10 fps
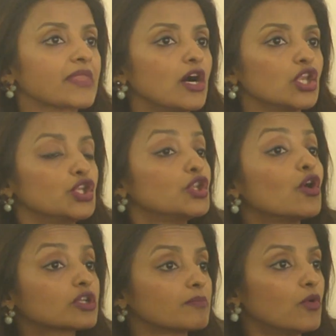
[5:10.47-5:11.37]
a
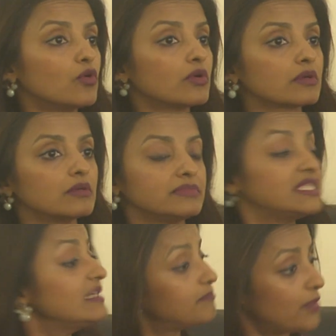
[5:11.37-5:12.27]
lot more
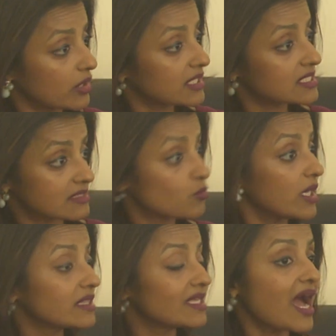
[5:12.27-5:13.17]
deep pockets,
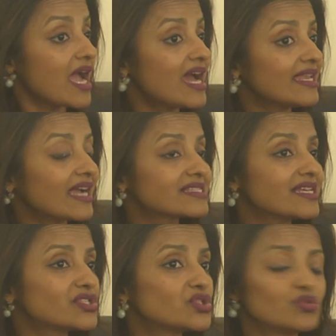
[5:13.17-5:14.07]
one that I had
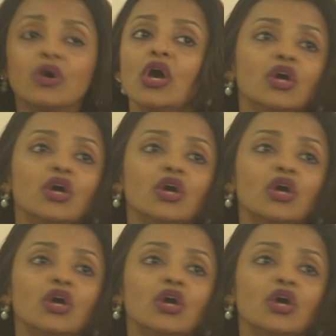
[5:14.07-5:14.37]
access to.